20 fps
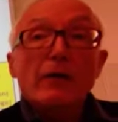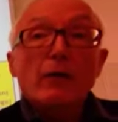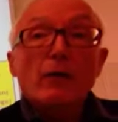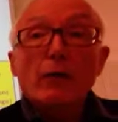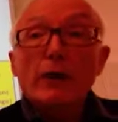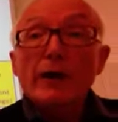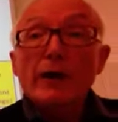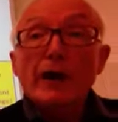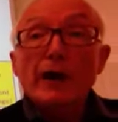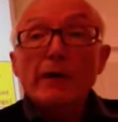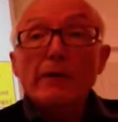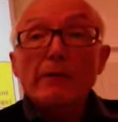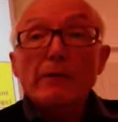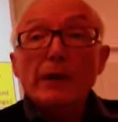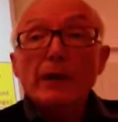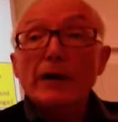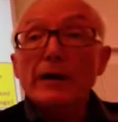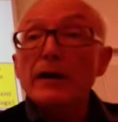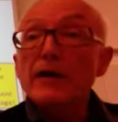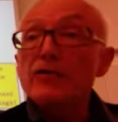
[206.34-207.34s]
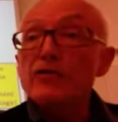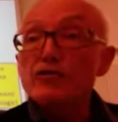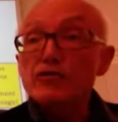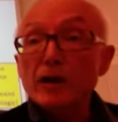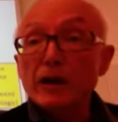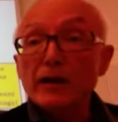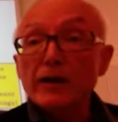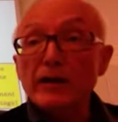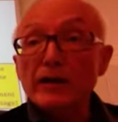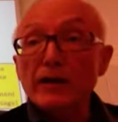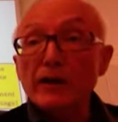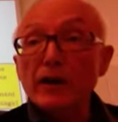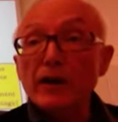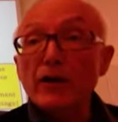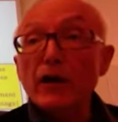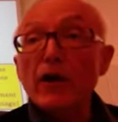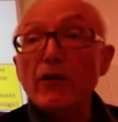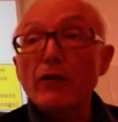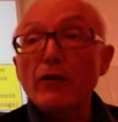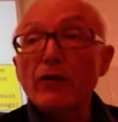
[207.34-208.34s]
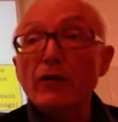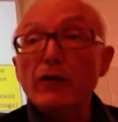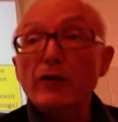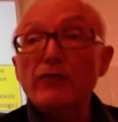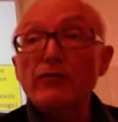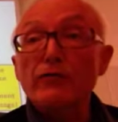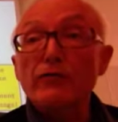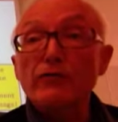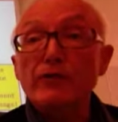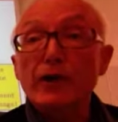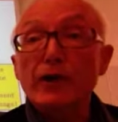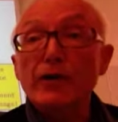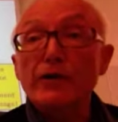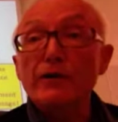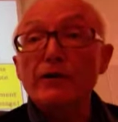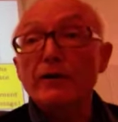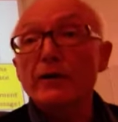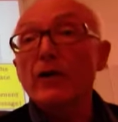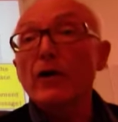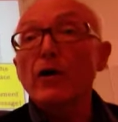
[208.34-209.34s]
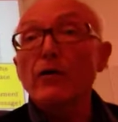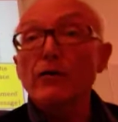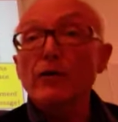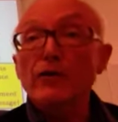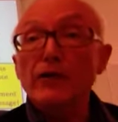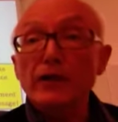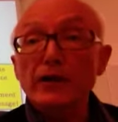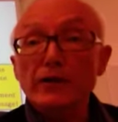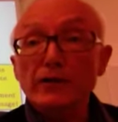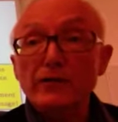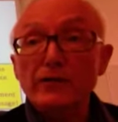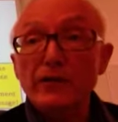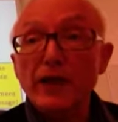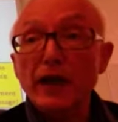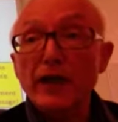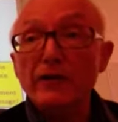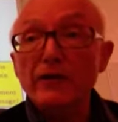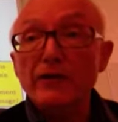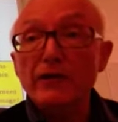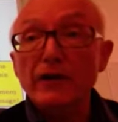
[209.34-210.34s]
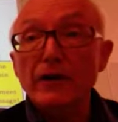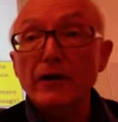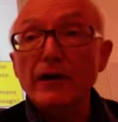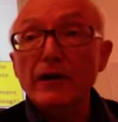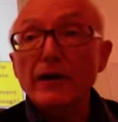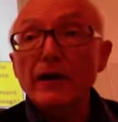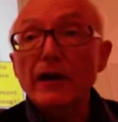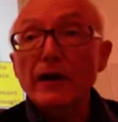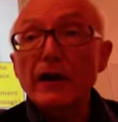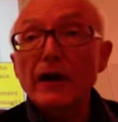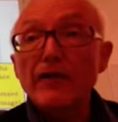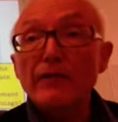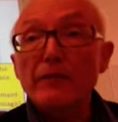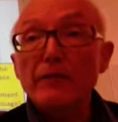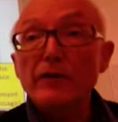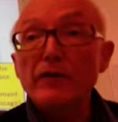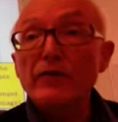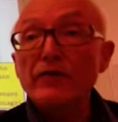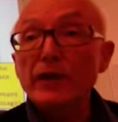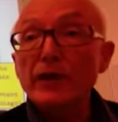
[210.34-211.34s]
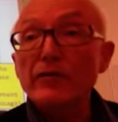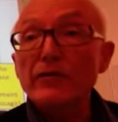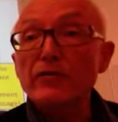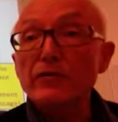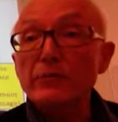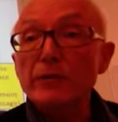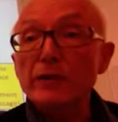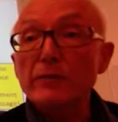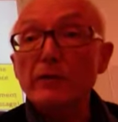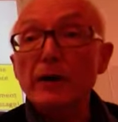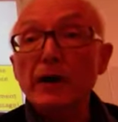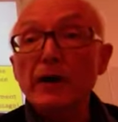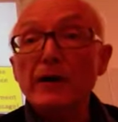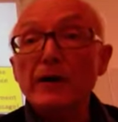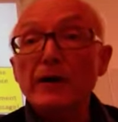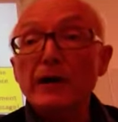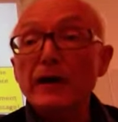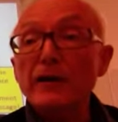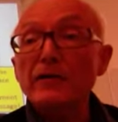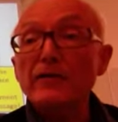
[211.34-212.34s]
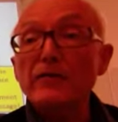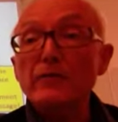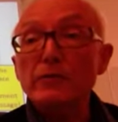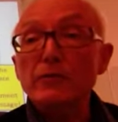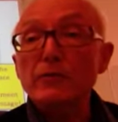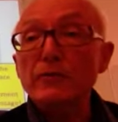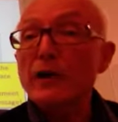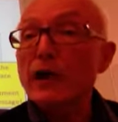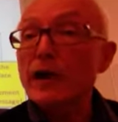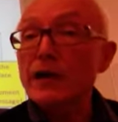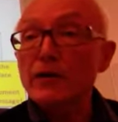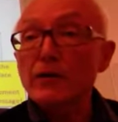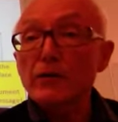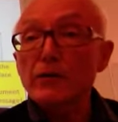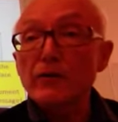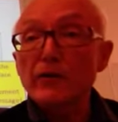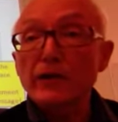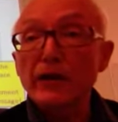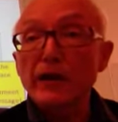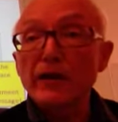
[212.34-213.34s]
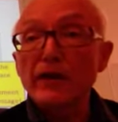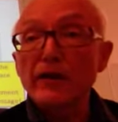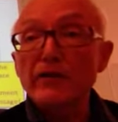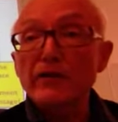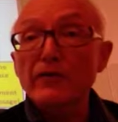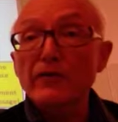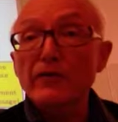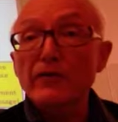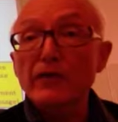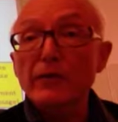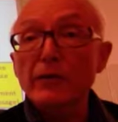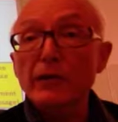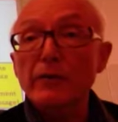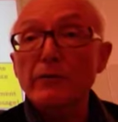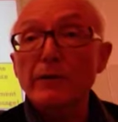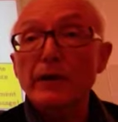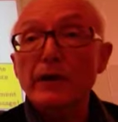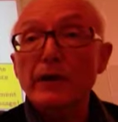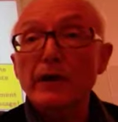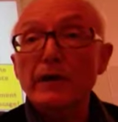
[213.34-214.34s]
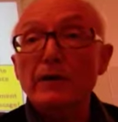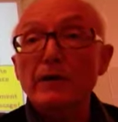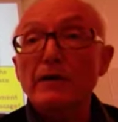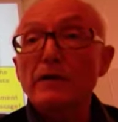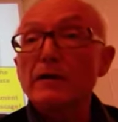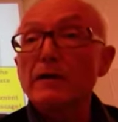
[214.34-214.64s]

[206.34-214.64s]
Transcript: when I'm checking on all the things you've done and all the things that have been sent to me by any student, I go to the NSCC webmail